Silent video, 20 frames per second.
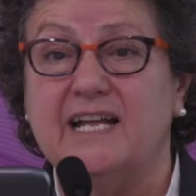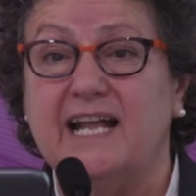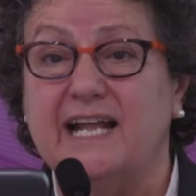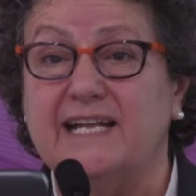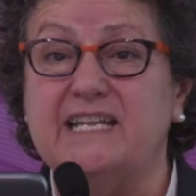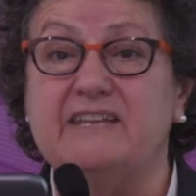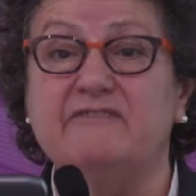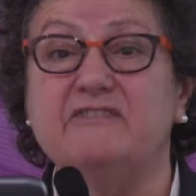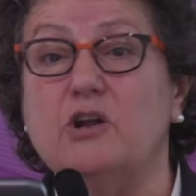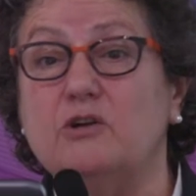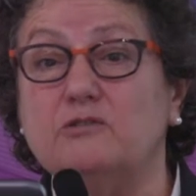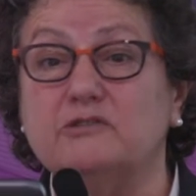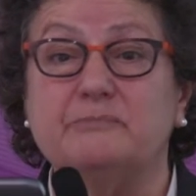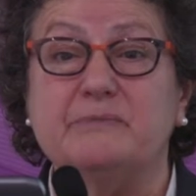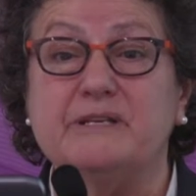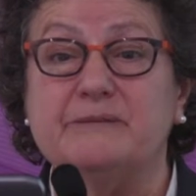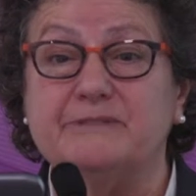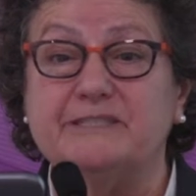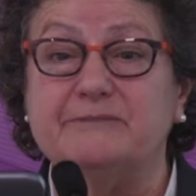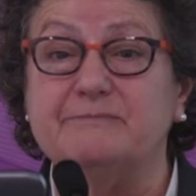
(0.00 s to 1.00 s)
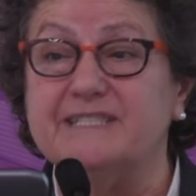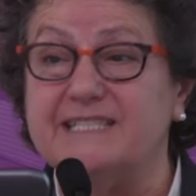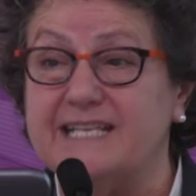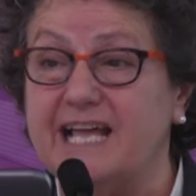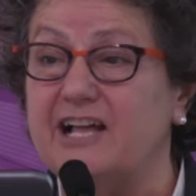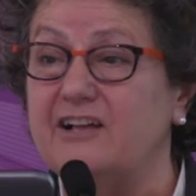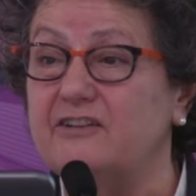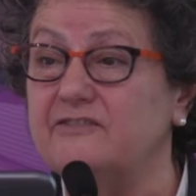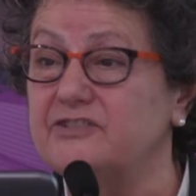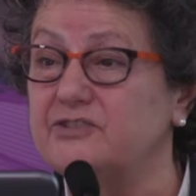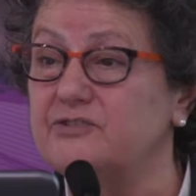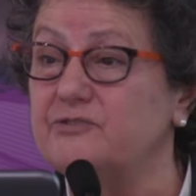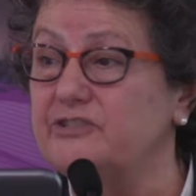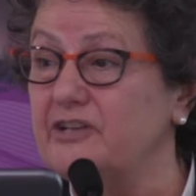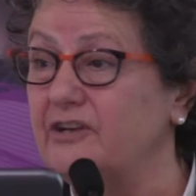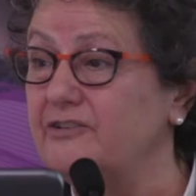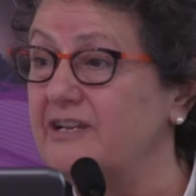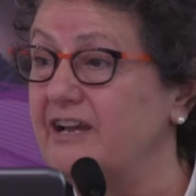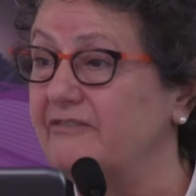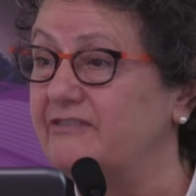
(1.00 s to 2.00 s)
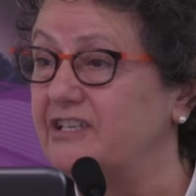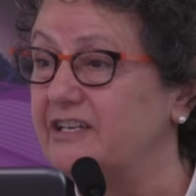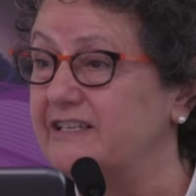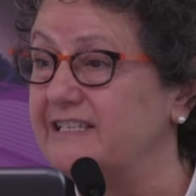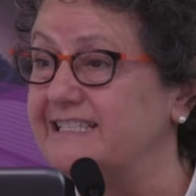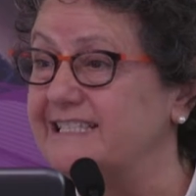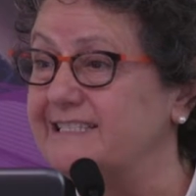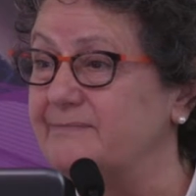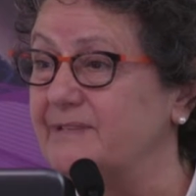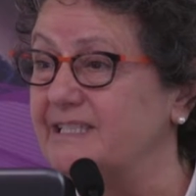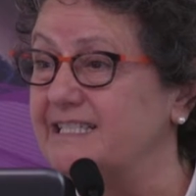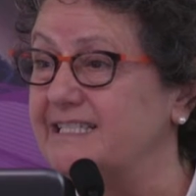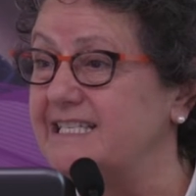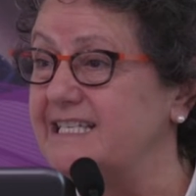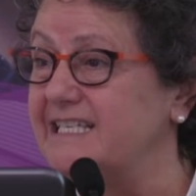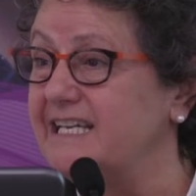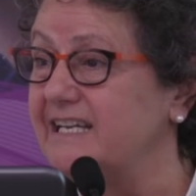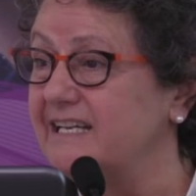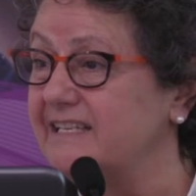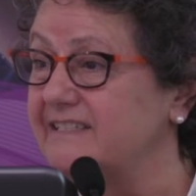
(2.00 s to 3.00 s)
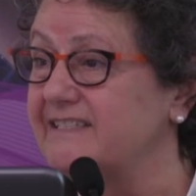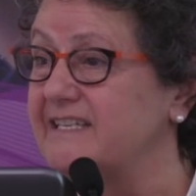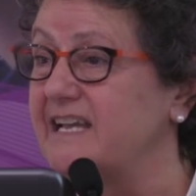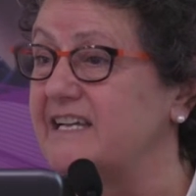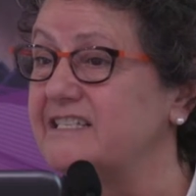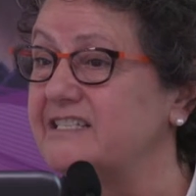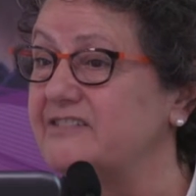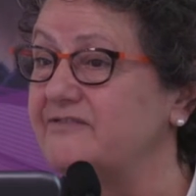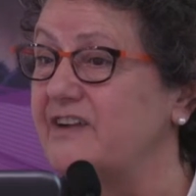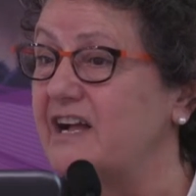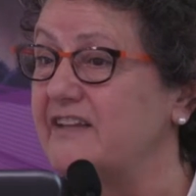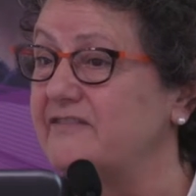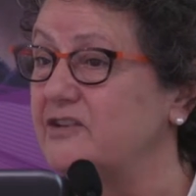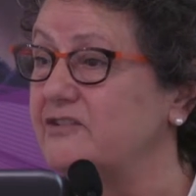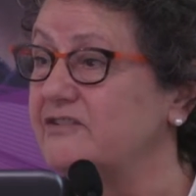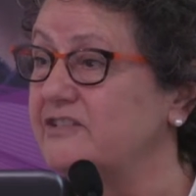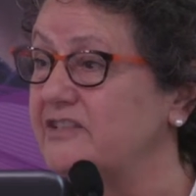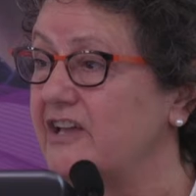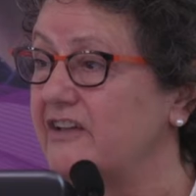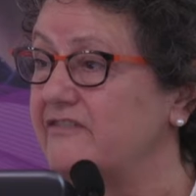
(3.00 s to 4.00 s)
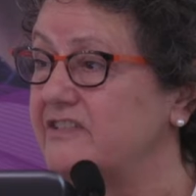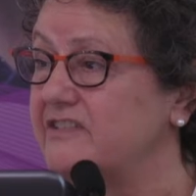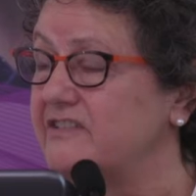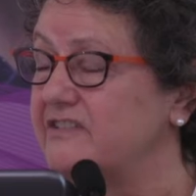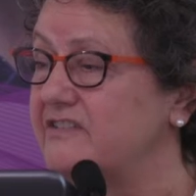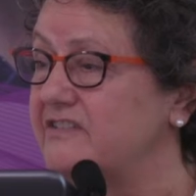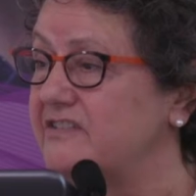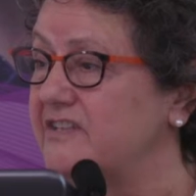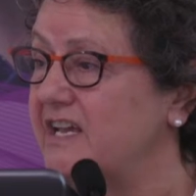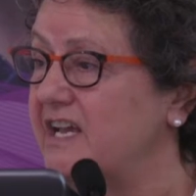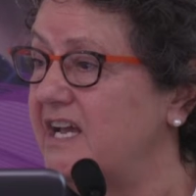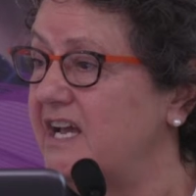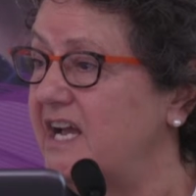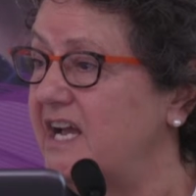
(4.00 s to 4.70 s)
And even older people themselves who don't have a learning disability are starting to find those services